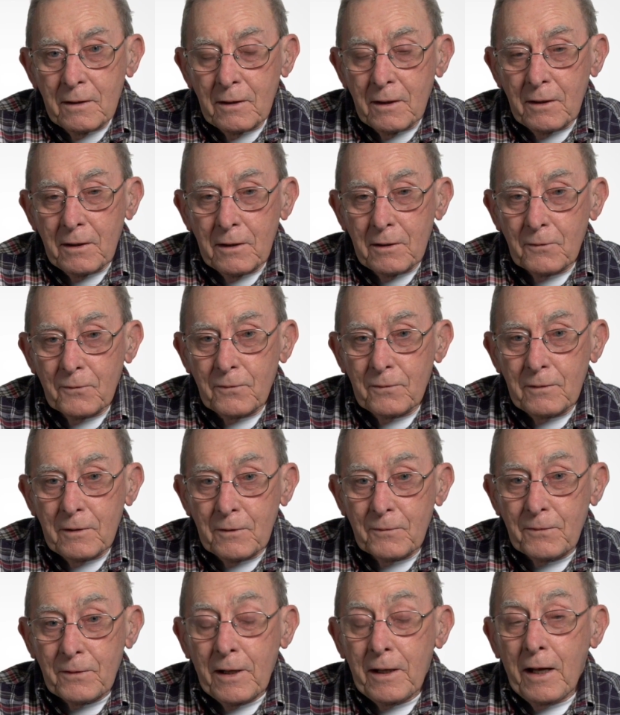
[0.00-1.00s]
if,
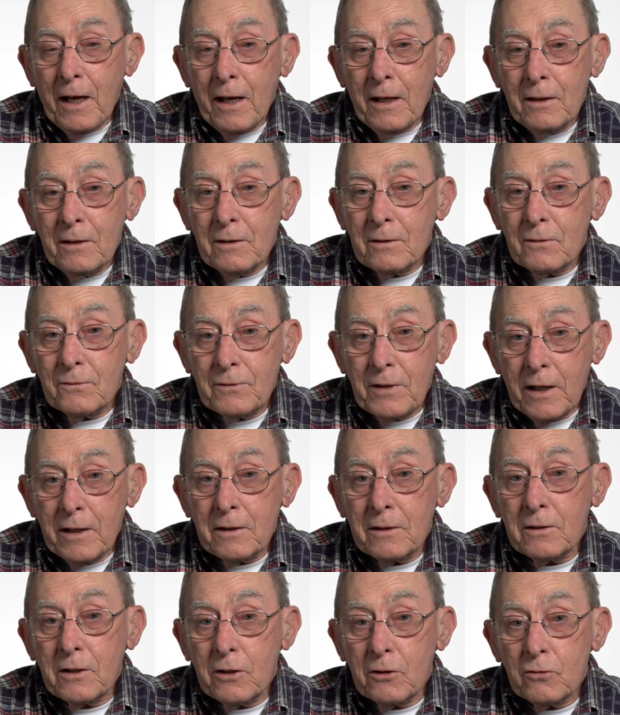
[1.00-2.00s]
if they hadn't have
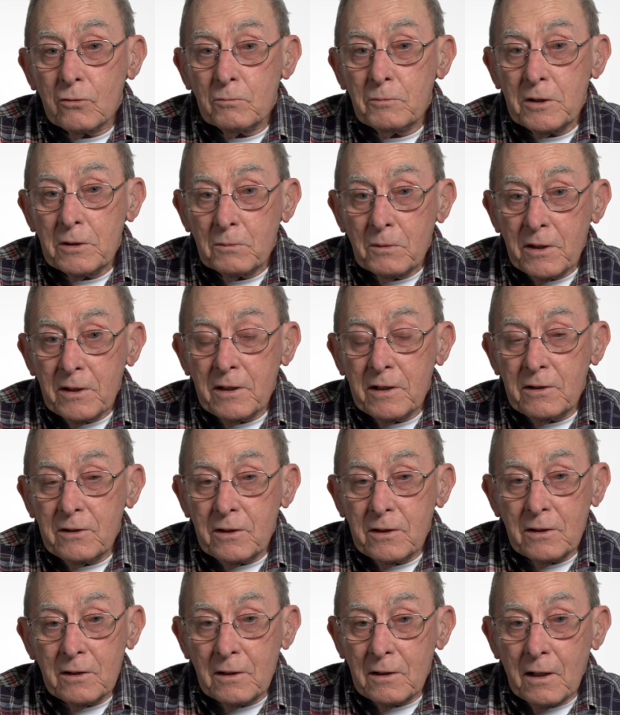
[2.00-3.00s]
taken care of me the way they
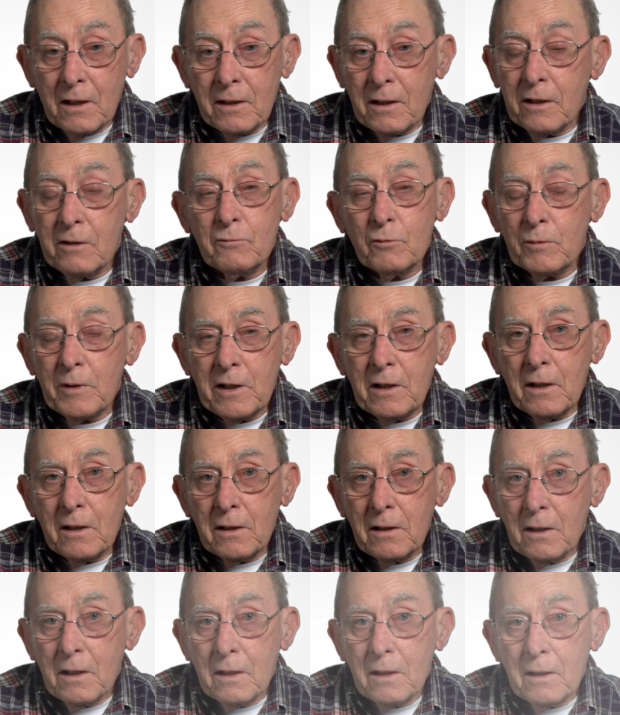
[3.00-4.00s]
did, I'd have never made
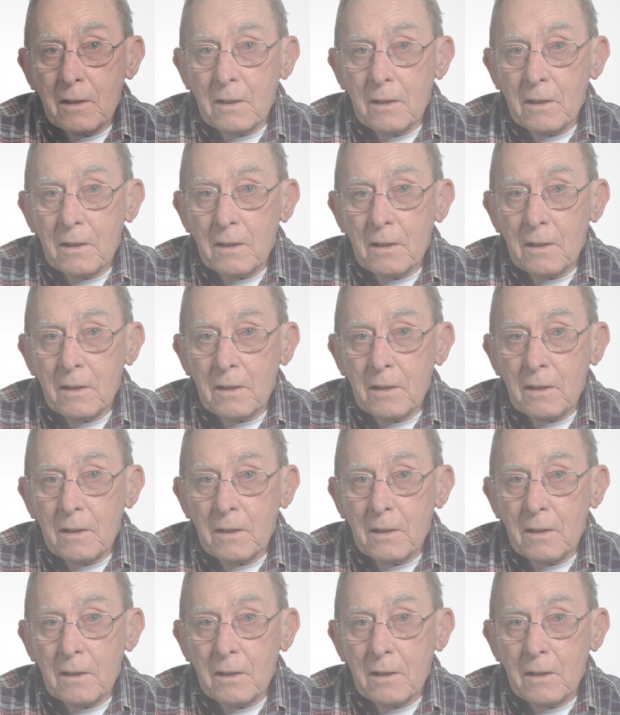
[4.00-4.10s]
it.